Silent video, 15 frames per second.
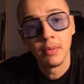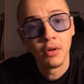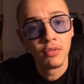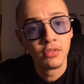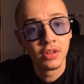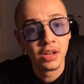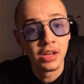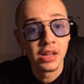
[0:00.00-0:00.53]
But
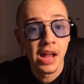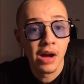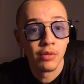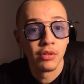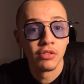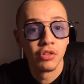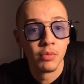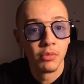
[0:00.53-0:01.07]
obviously now
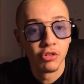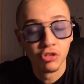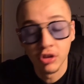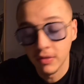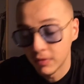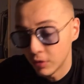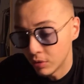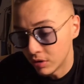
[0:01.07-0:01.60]
there's so much
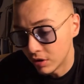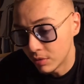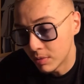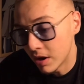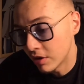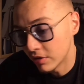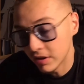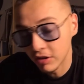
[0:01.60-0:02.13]
shit food in the
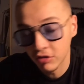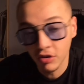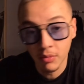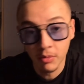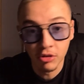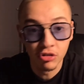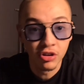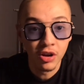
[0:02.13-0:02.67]
world and there's so
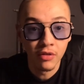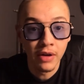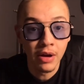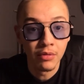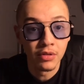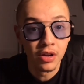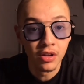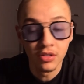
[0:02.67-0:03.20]
much shit
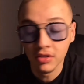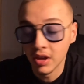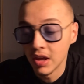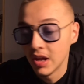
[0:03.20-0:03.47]
around us